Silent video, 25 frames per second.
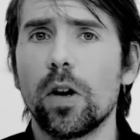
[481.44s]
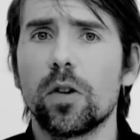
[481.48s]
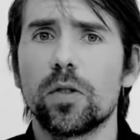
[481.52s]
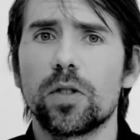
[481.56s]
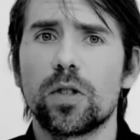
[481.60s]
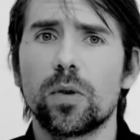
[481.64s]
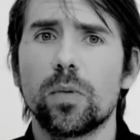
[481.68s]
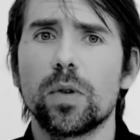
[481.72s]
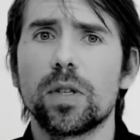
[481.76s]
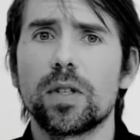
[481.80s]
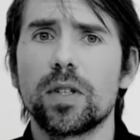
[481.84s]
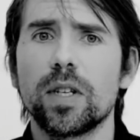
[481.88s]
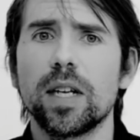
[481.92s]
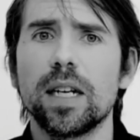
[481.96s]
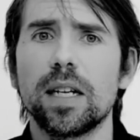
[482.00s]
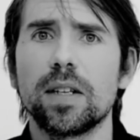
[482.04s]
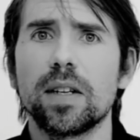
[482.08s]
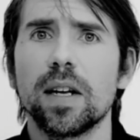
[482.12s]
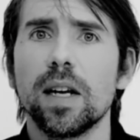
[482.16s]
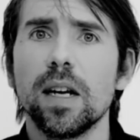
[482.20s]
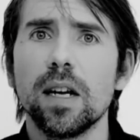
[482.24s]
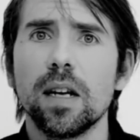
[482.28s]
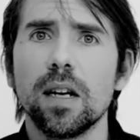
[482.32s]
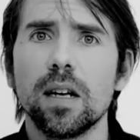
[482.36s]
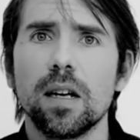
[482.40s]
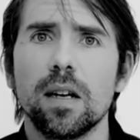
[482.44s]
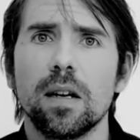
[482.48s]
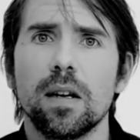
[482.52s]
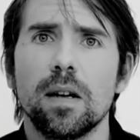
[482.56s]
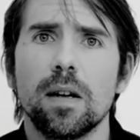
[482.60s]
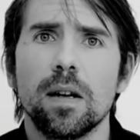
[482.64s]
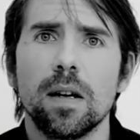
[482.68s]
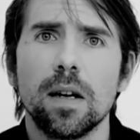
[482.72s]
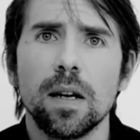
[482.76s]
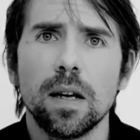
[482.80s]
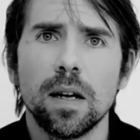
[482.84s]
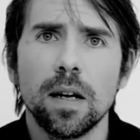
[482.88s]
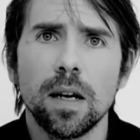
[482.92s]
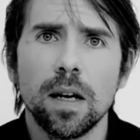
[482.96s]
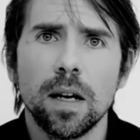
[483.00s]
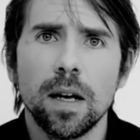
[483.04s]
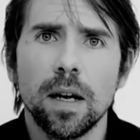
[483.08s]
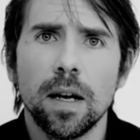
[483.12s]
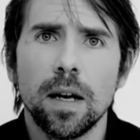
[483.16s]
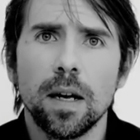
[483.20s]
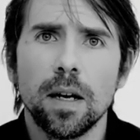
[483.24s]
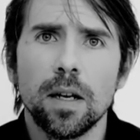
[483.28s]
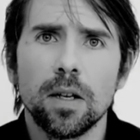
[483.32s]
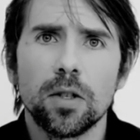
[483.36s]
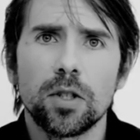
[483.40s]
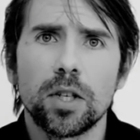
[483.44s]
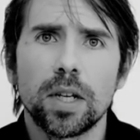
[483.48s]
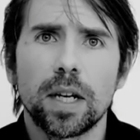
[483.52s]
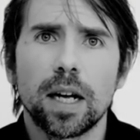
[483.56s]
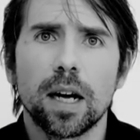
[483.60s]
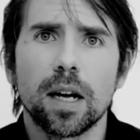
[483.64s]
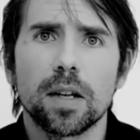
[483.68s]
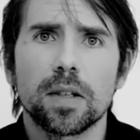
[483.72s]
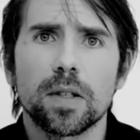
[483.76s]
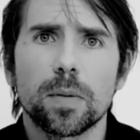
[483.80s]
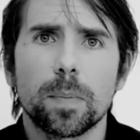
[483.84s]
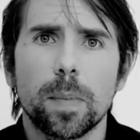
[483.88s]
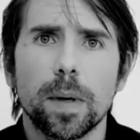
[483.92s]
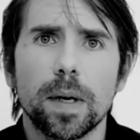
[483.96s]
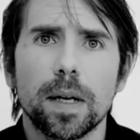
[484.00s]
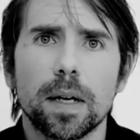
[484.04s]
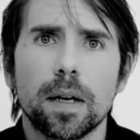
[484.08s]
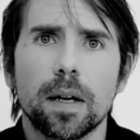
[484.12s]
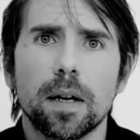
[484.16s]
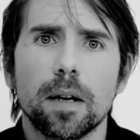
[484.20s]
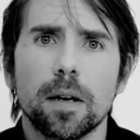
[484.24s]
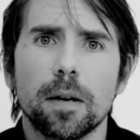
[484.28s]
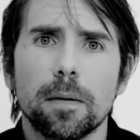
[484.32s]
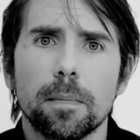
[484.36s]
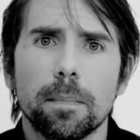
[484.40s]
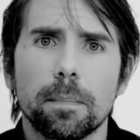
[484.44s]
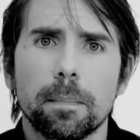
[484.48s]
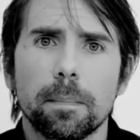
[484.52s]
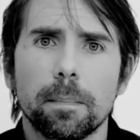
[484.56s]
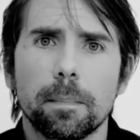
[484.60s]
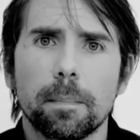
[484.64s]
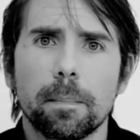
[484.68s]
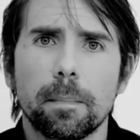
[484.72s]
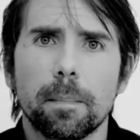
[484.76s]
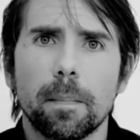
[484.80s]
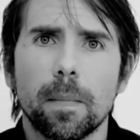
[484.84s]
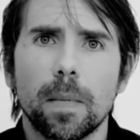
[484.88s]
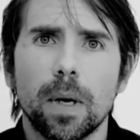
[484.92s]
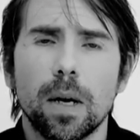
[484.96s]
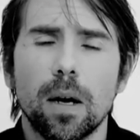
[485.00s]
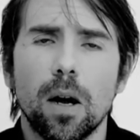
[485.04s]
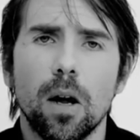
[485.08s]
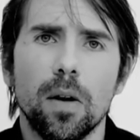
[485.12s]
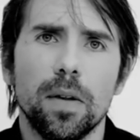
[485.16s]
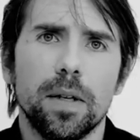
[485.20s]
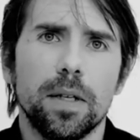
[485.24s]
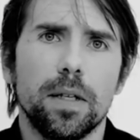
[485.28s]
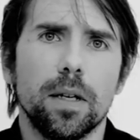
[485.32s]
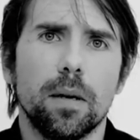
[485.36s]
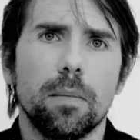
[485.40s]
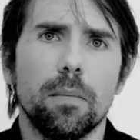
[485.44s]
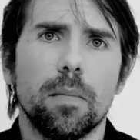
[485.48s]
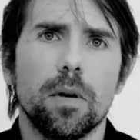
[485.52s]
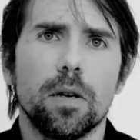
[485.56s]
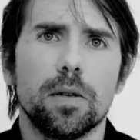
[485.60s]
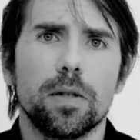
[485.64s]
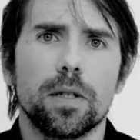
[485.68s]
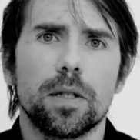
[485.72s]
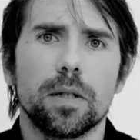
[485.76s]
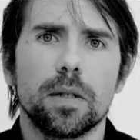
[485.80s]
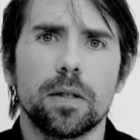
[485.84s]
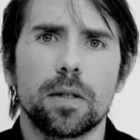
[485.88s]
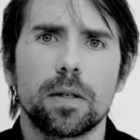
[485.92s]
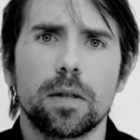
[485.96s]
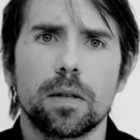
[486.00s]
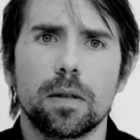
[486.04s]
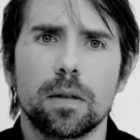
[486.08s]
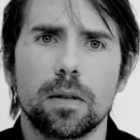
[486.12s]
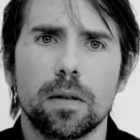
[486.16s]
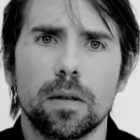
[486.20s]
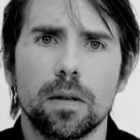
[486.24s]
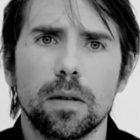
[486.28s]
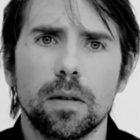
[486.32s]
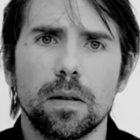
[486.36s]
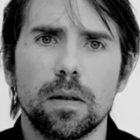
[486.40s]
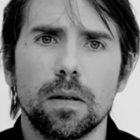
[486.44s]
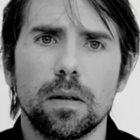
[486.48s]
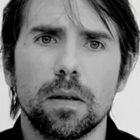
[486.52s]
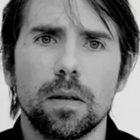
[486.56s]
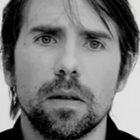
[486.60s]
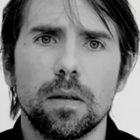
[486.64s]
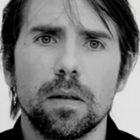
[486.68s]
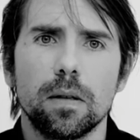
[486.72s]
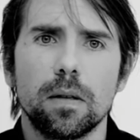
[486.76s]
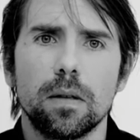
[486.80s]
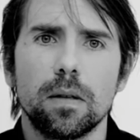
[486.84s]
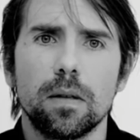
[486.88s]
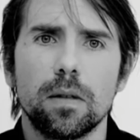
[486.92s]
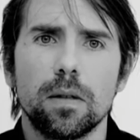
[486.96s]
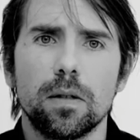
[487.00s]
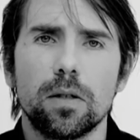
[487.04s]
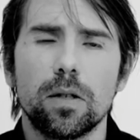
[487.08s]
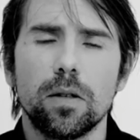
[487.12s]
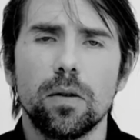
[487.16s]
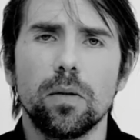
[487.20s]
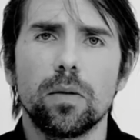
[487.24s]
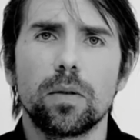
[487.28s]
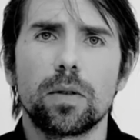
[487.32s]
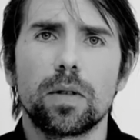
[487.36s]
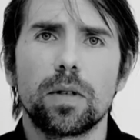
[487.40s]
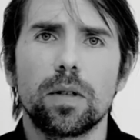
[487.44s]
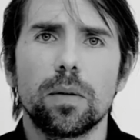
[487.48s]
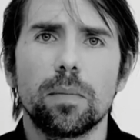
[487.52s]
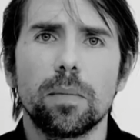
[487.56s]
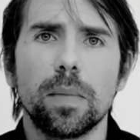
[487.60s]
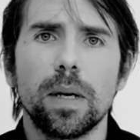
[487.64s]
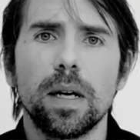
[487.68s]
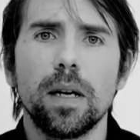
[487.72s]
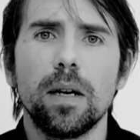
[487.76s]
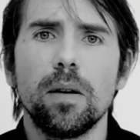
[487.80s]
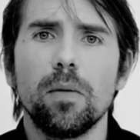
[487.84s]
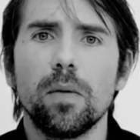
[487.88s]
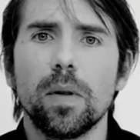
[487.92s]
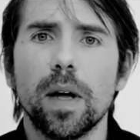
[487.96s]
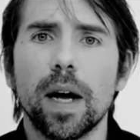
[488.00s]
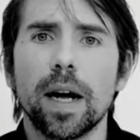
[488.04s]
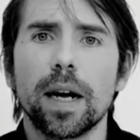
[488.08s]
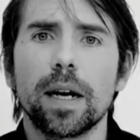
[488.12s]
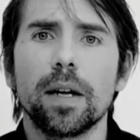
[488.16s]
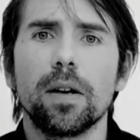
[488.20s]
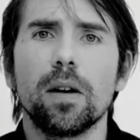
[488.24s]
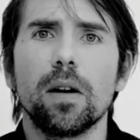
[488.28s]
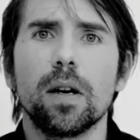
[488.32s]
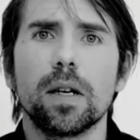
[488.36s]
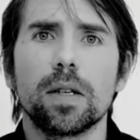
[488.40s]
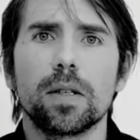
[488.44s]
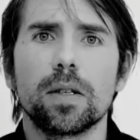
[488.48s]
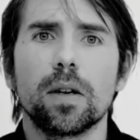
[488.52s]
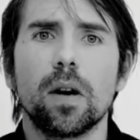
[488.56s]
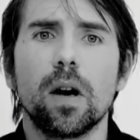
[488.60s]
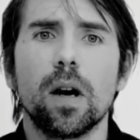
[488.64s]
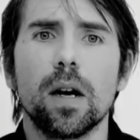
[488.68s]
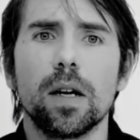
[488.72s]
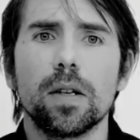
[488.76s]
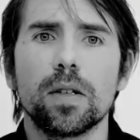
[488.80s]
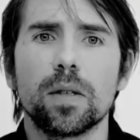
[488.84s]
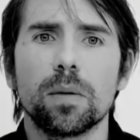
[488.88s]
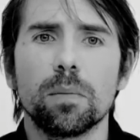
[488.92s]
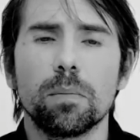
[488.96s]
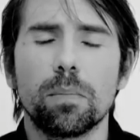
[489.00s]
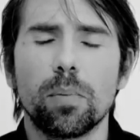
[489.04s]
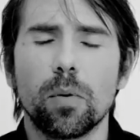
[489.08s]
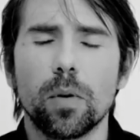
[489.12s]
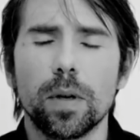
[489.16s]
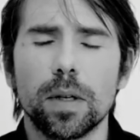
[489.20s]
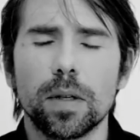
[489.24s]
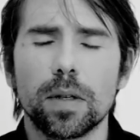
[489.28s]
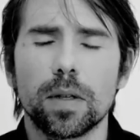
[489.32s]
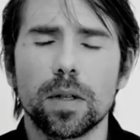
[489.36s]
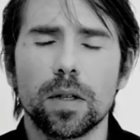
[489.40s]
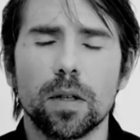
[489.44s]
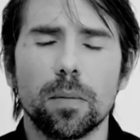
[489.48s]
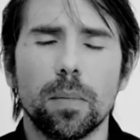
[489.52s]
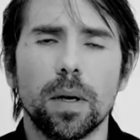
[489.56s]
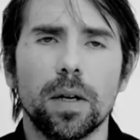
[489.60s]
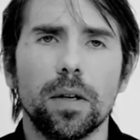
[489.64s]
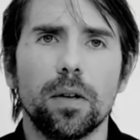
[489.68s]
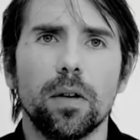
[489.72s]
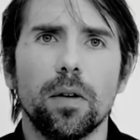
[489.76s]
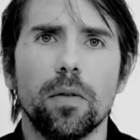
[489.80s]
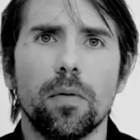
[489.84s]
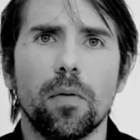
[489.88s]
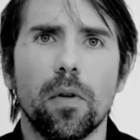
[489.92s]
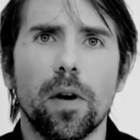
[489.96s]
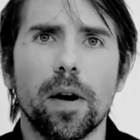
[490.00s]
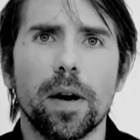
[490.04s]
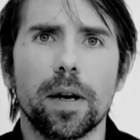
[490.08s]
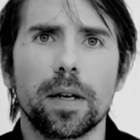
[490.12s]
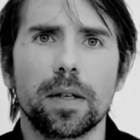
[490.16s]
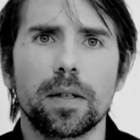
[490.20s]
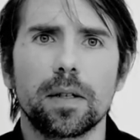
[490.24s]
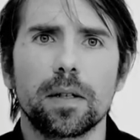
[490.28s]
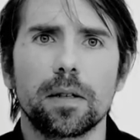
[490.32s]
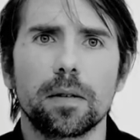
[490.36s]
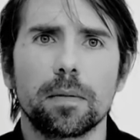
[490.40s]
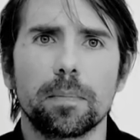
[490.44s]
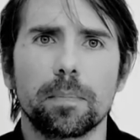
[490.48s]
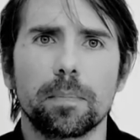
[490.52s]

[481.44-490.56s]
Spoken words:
onto a seat. She can't speak, only dumb motions. She looks at me with agonised eyes and points at the bundle of rags.